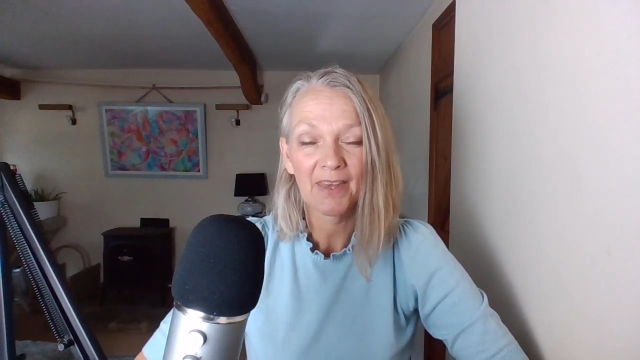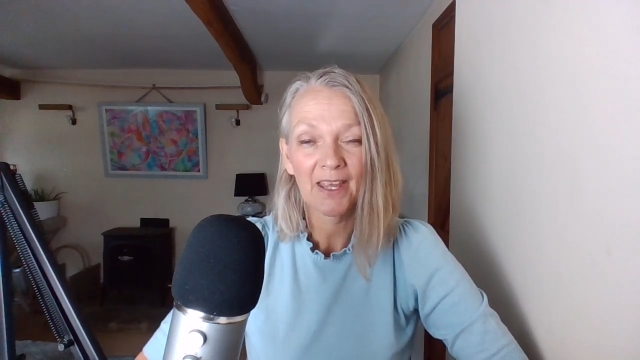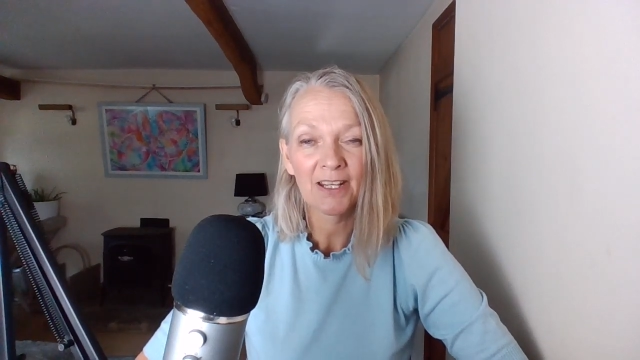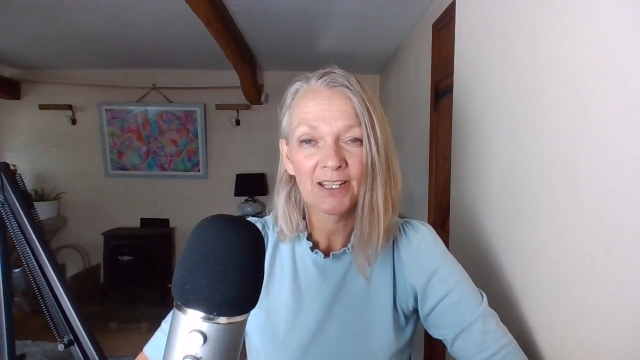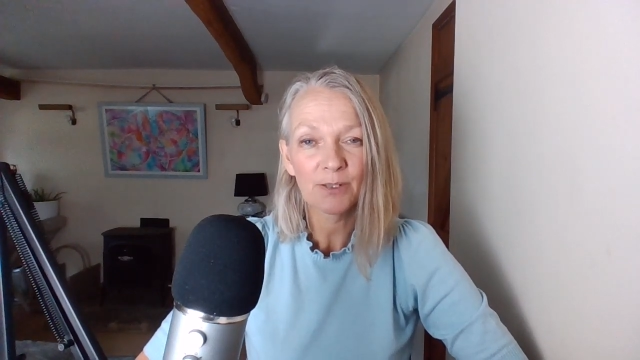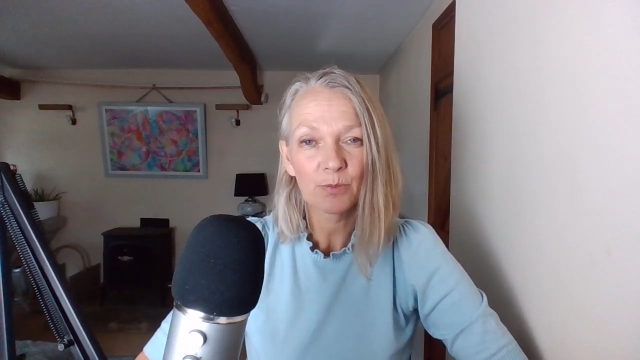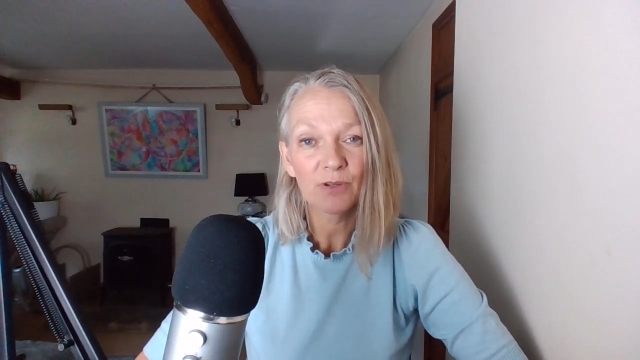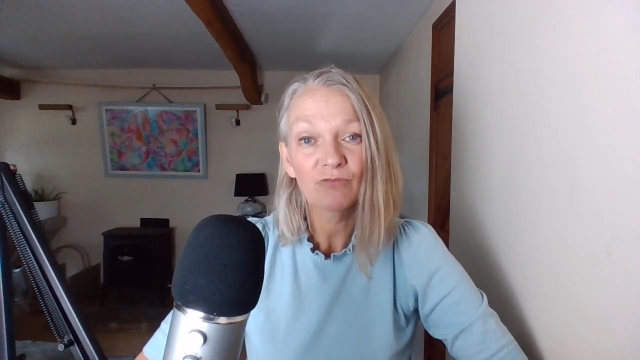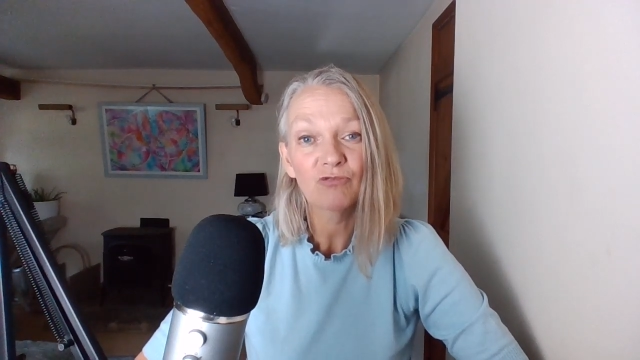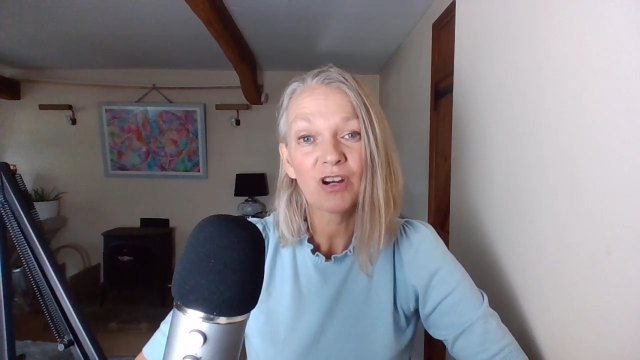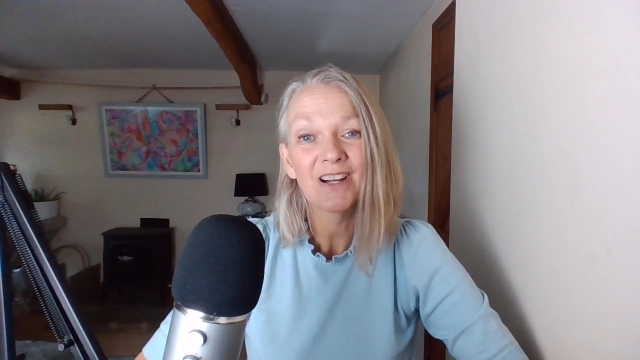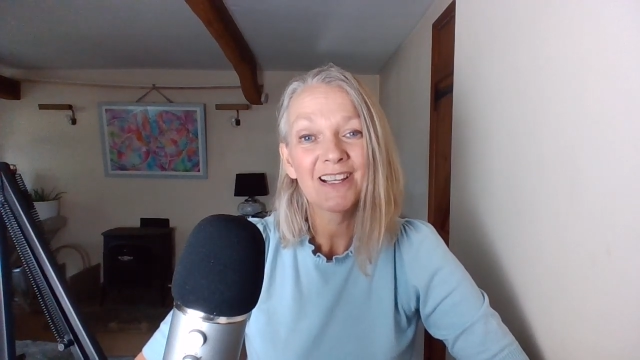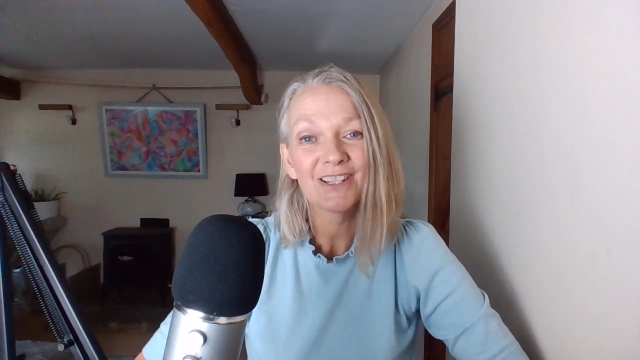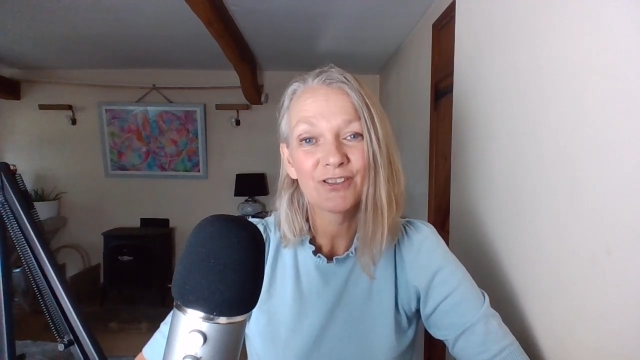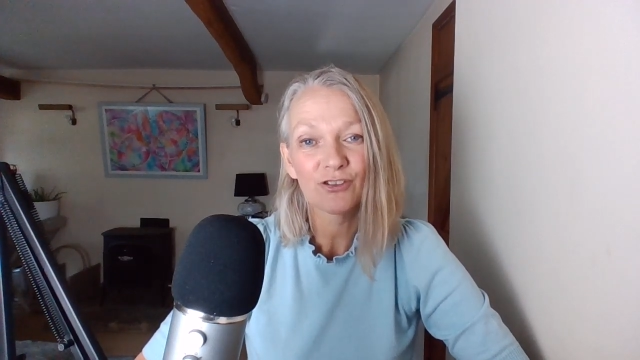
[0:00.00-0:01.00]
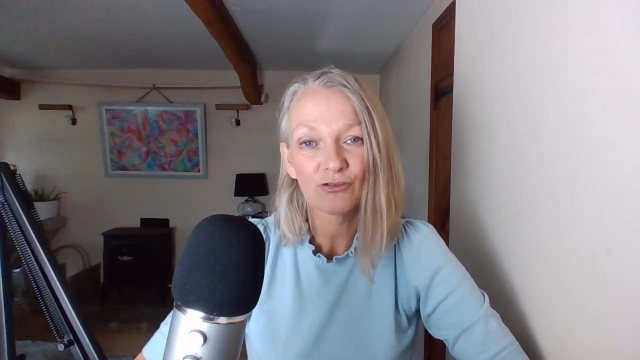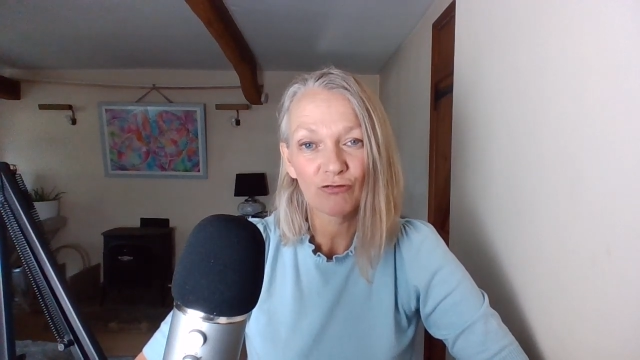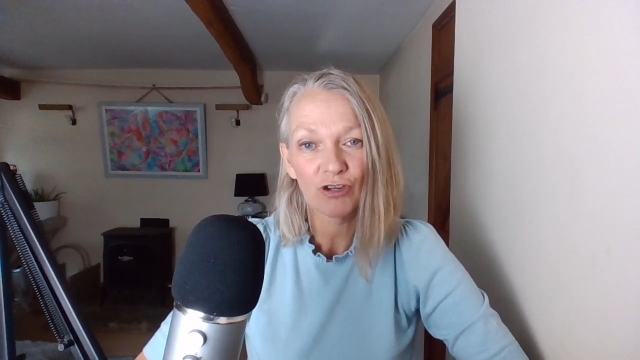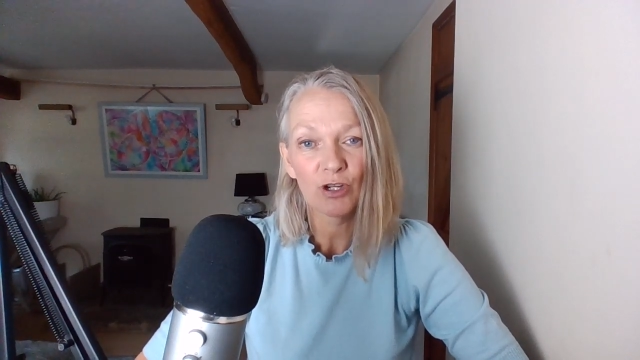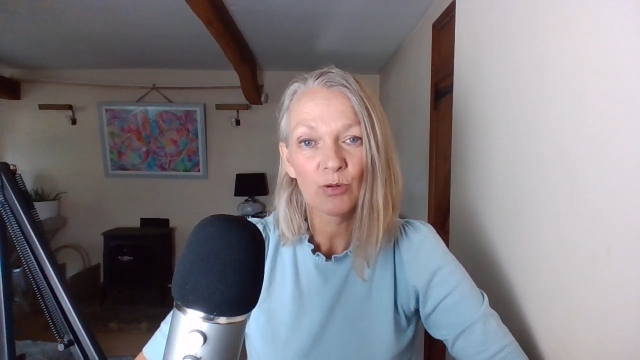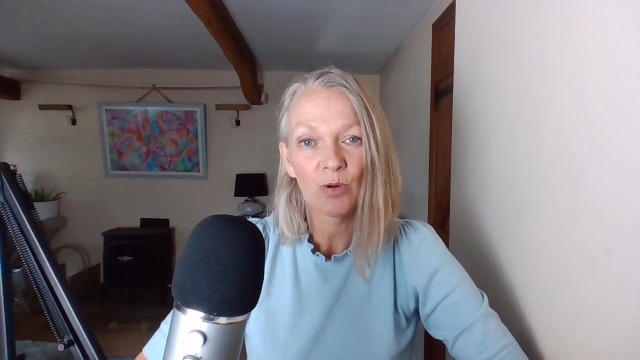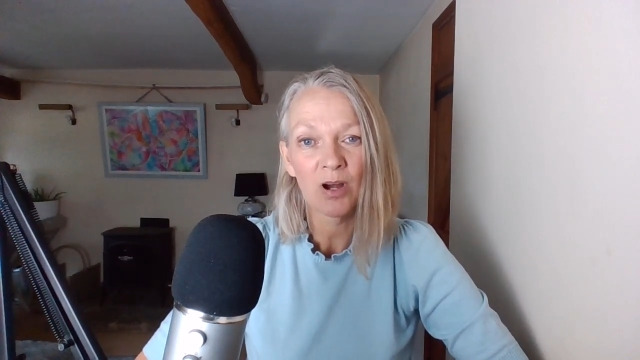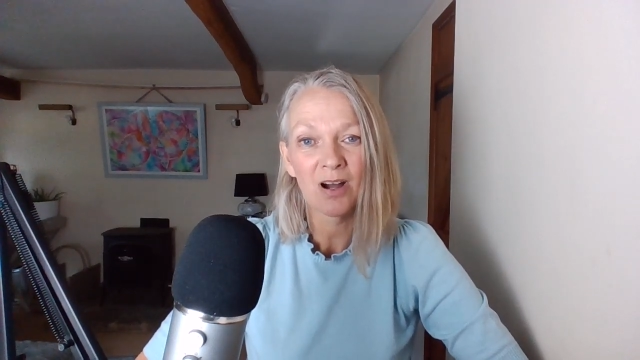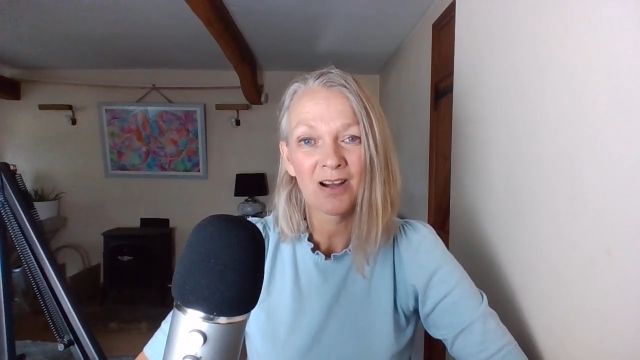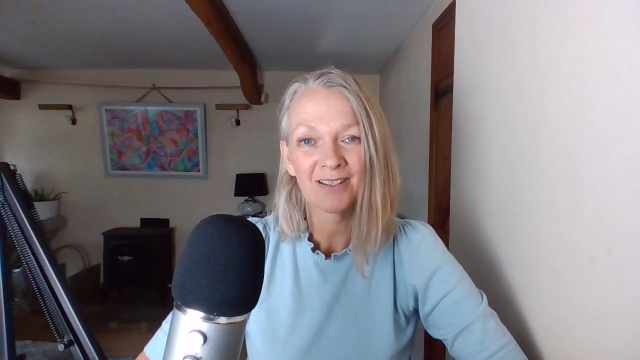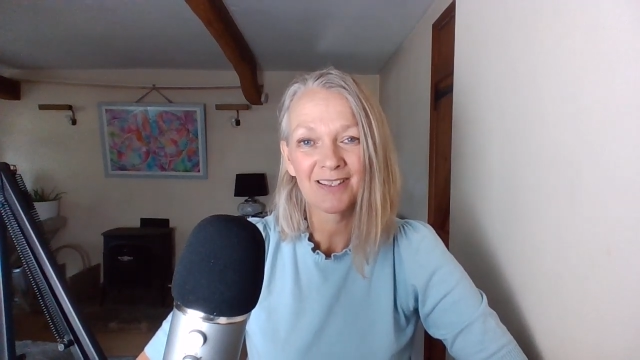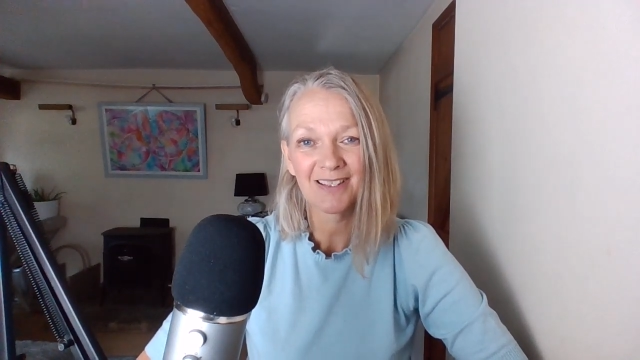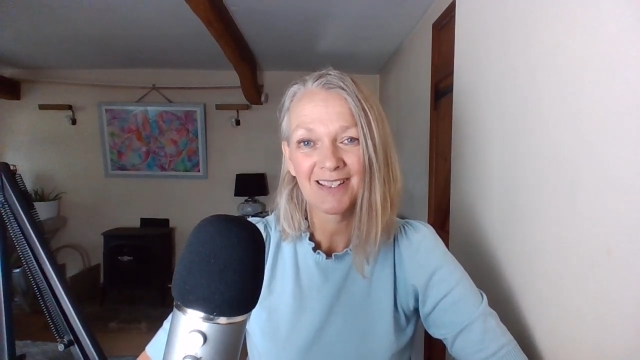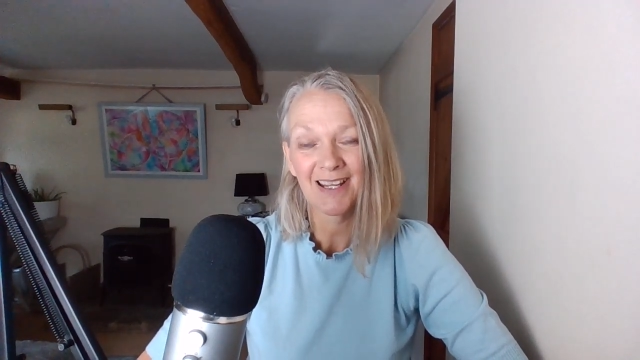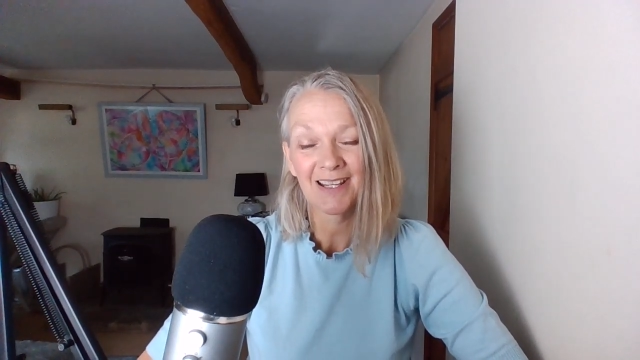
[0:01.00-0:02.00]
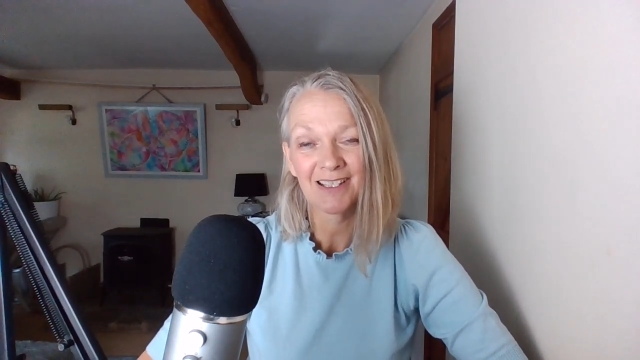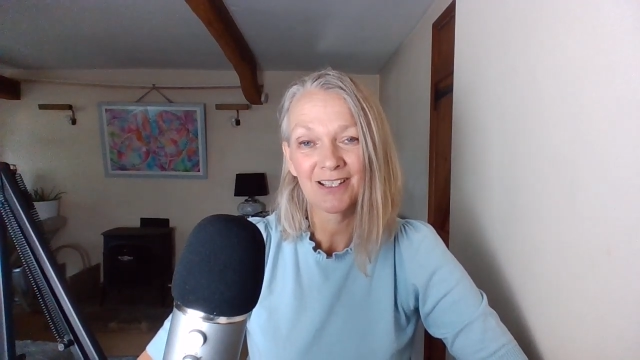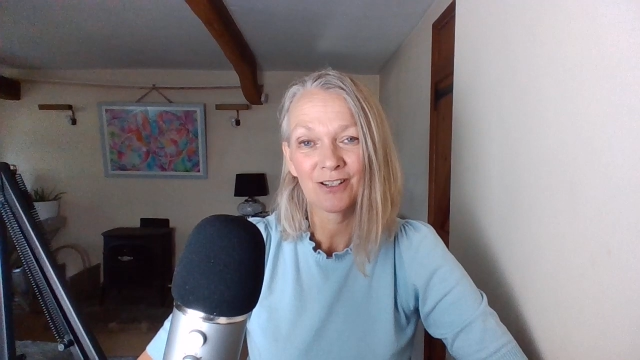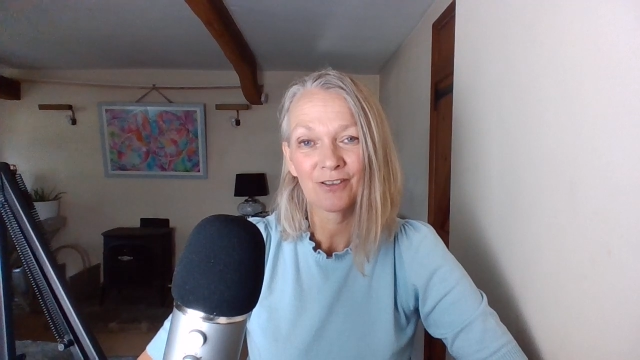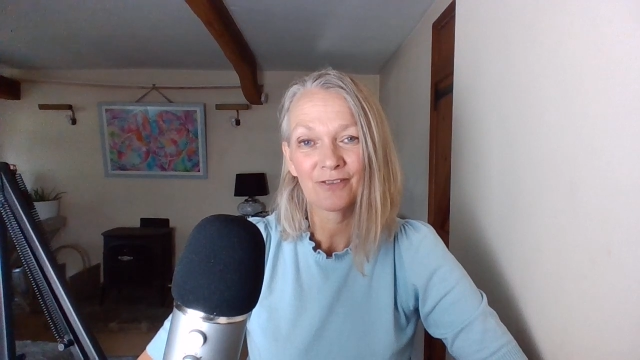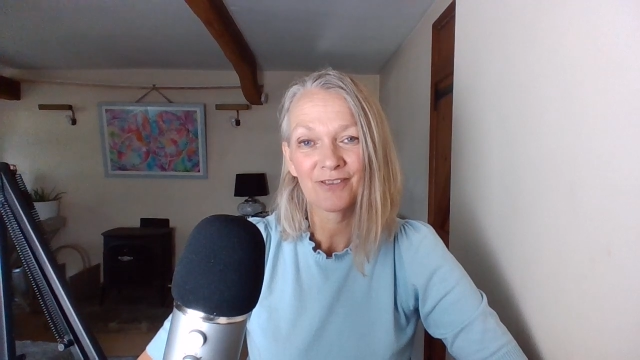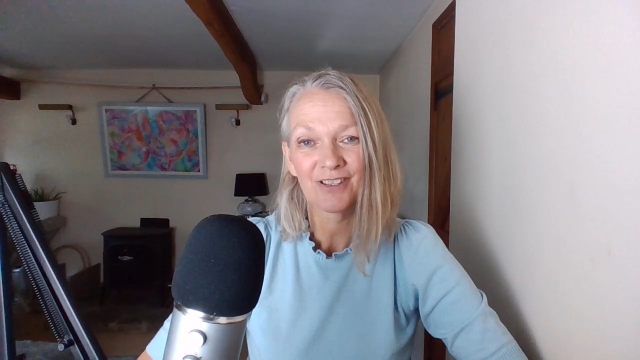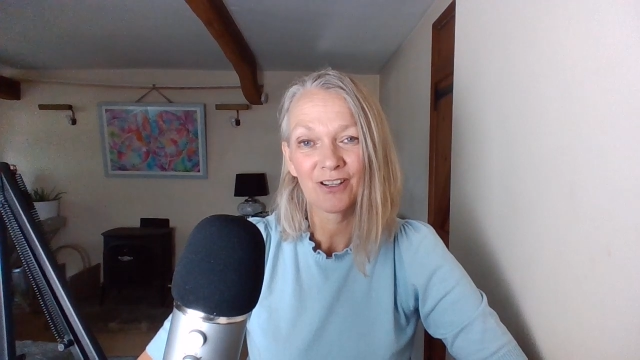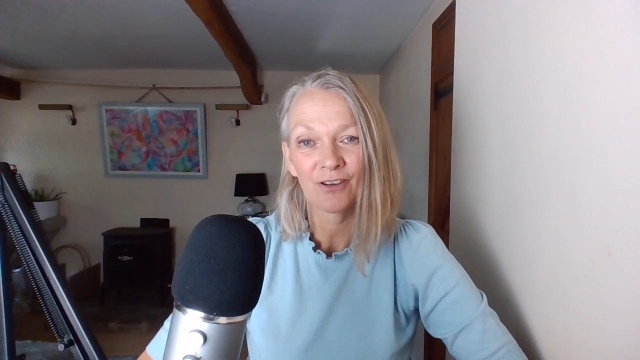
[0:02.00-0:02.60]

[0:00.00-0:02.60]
And as we rise through our understanding of,